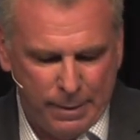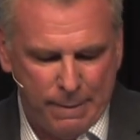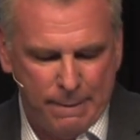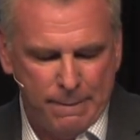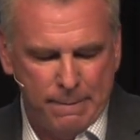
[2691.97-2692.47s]

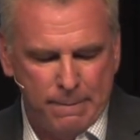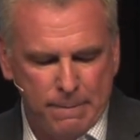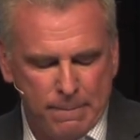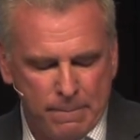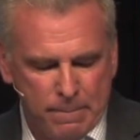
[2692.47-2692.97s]

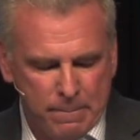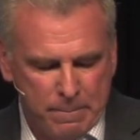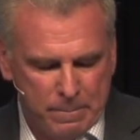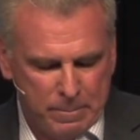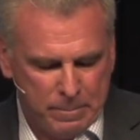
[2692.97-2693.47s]

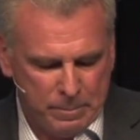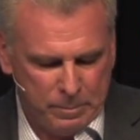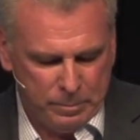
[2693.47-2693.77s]
Nobody speaks.